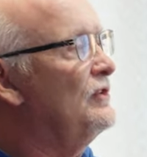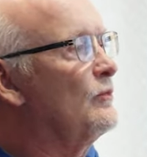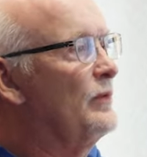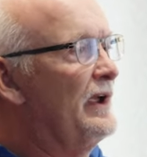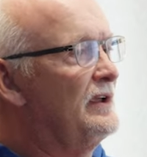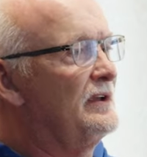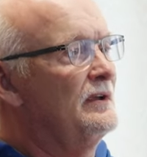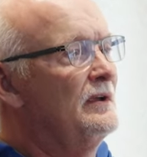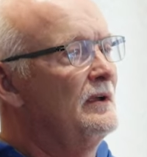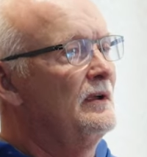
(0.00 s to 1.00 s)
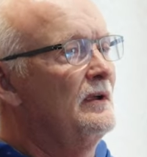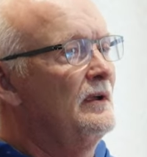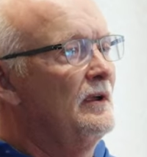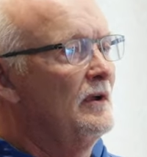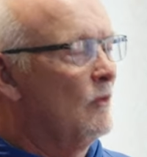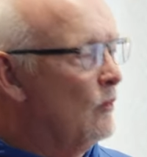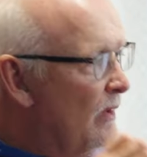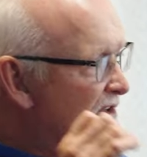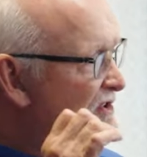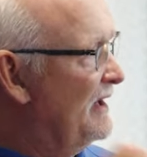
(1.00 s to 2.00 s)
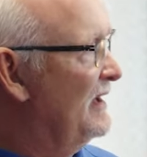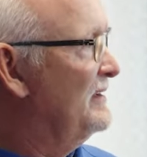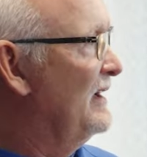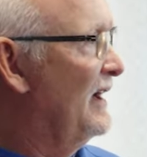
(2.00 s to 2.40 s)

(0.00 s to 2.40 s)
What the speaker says: to the rink, once you hit the